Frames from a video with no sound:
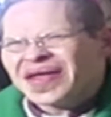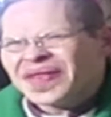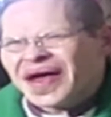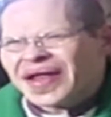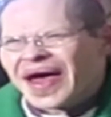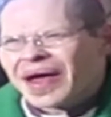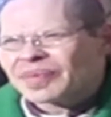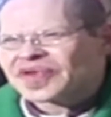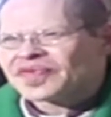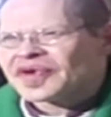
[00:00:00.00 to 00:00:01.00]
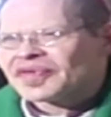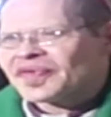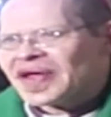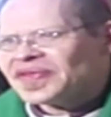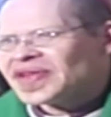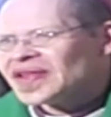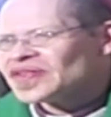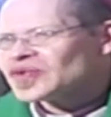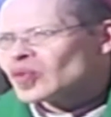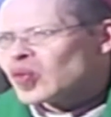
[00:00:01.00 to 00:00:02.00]
In that atmosphere, faith
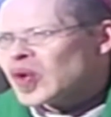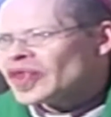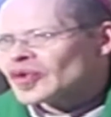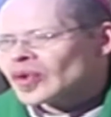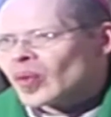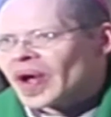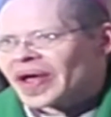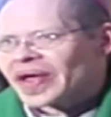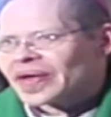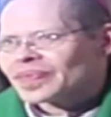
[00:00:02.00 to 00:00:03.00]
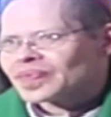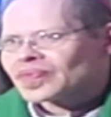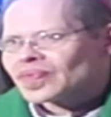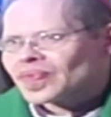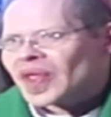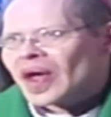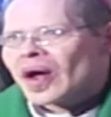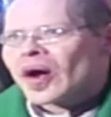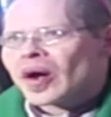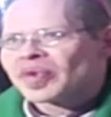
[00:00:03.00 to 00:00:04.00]
tends to wither away.
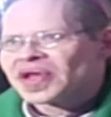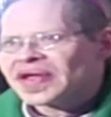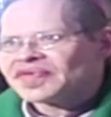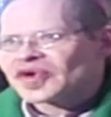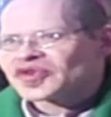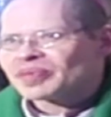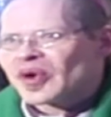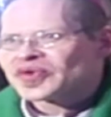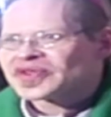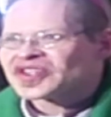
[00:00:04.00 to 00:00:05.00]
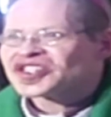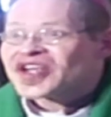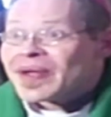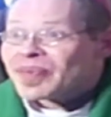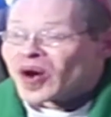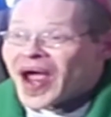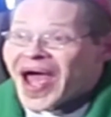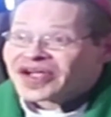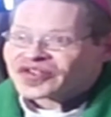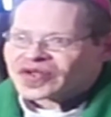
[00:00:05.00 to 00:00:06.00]
Our beliefs are supposed to shape our
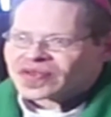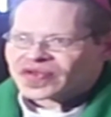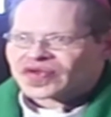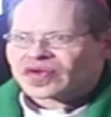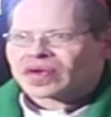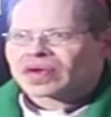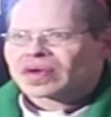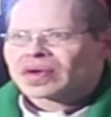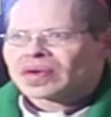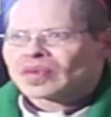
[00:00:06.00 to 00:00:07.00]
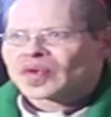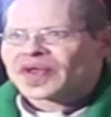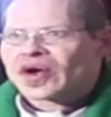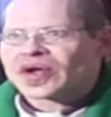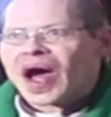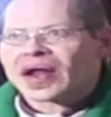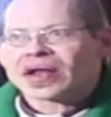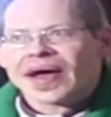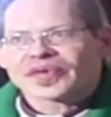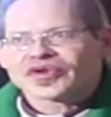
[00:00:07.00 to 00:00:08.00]
actions. When they are
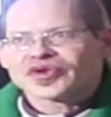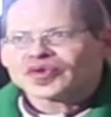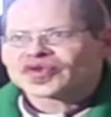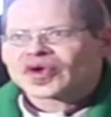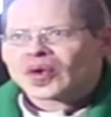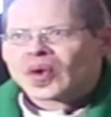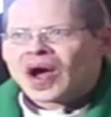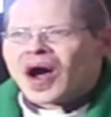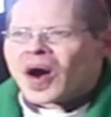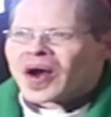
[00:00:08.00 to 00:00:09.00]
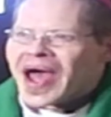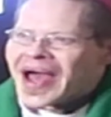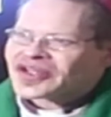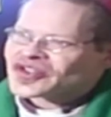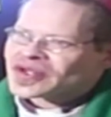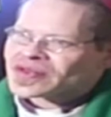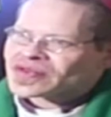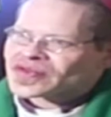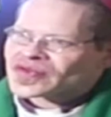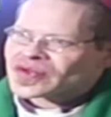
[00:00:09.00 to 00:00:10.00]
not allowed to do so, our
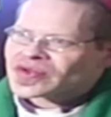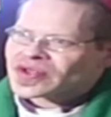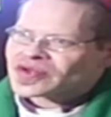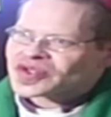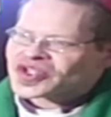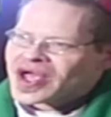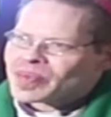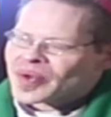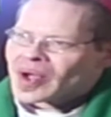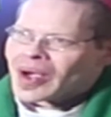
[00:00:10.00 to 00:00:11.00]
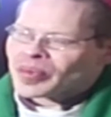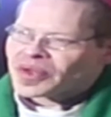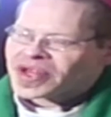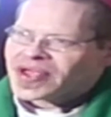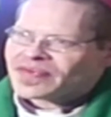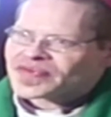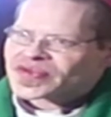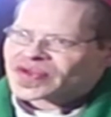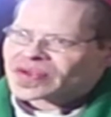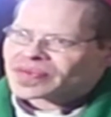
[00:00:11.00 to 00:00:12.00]
actions tend to shape our
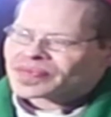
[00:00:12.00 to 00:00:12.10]
beliefs.